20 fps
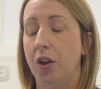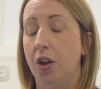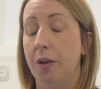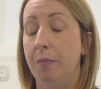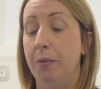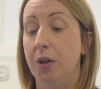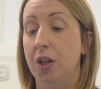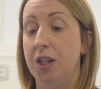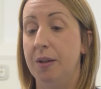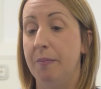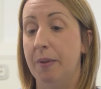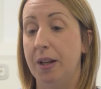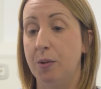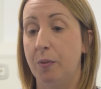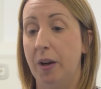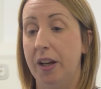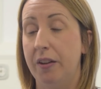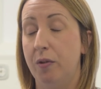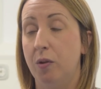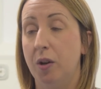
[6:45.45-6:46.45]
community
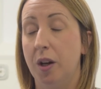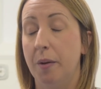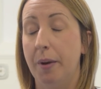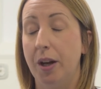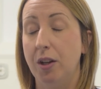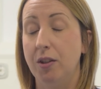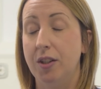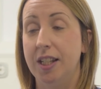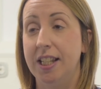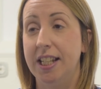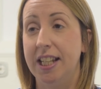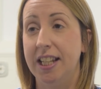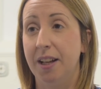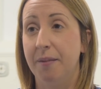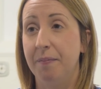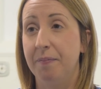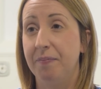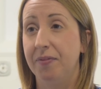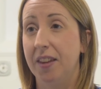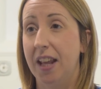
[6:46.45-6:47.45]
midwife will come out to see
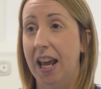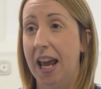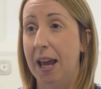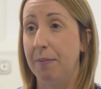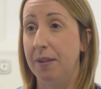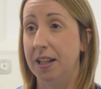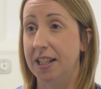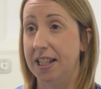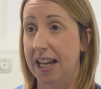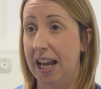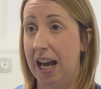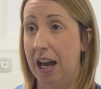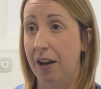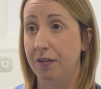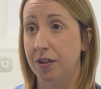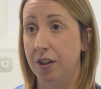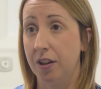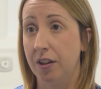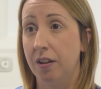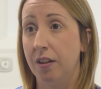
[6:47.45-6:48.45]
them the day
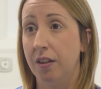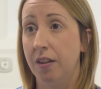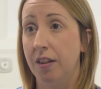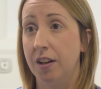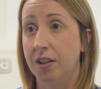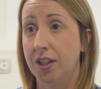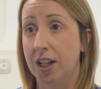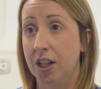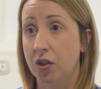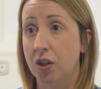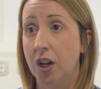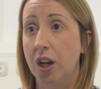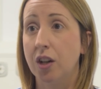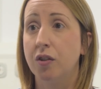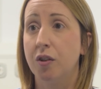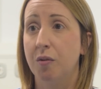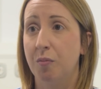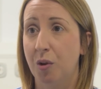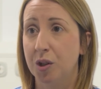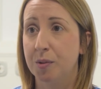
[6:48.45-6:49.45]
after they're discharged
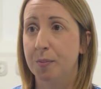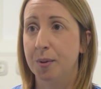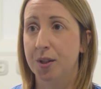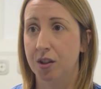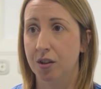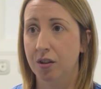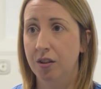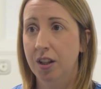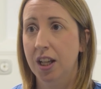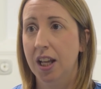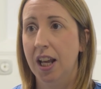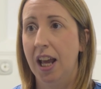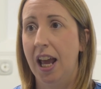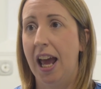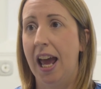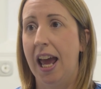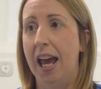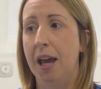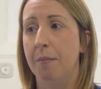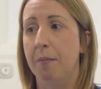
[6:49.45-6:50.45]
from hospital,
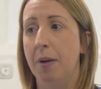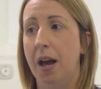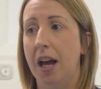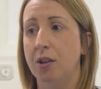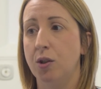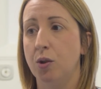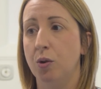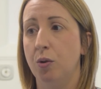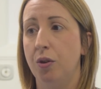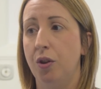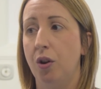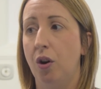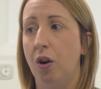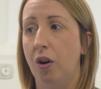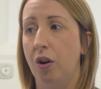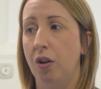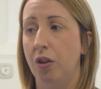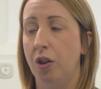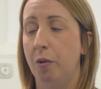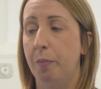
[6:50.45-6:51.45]
so
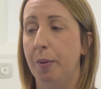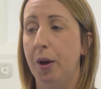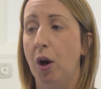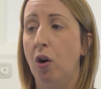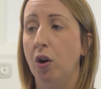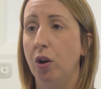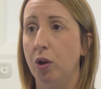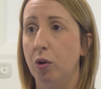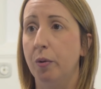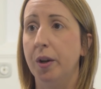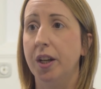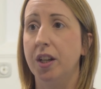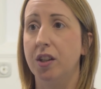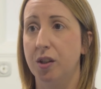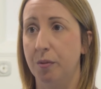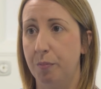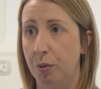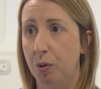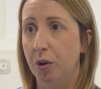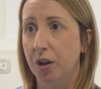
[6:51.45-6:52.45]
there'll be ongoing
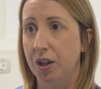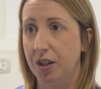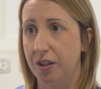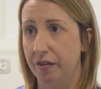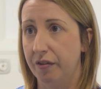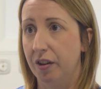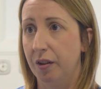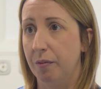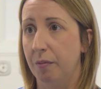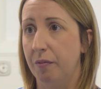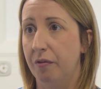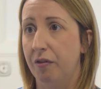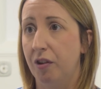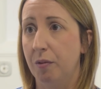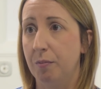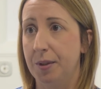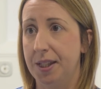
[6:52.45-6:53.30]
support from